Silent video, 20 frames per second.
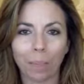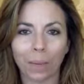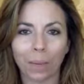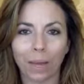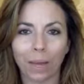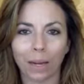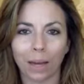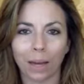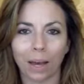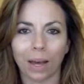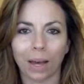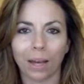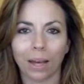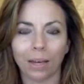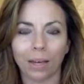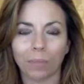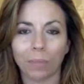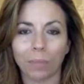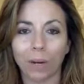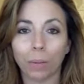And
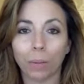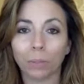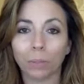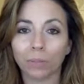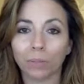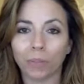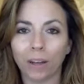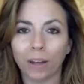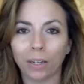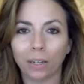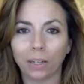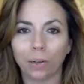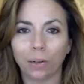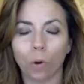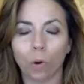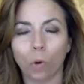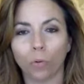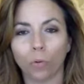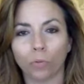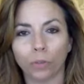I've been able to find it in
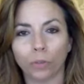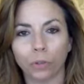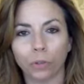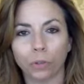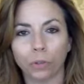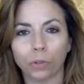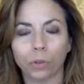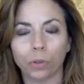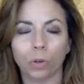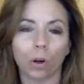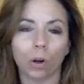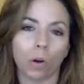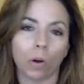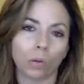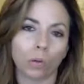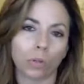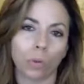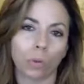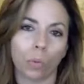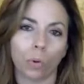Whole Foods. You can
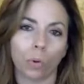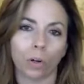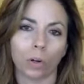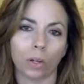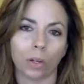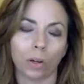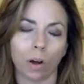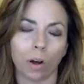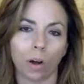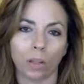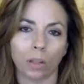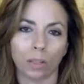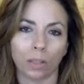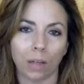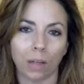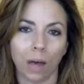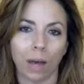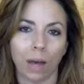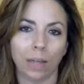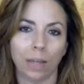also order it
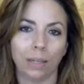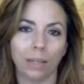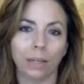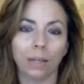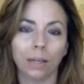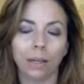online.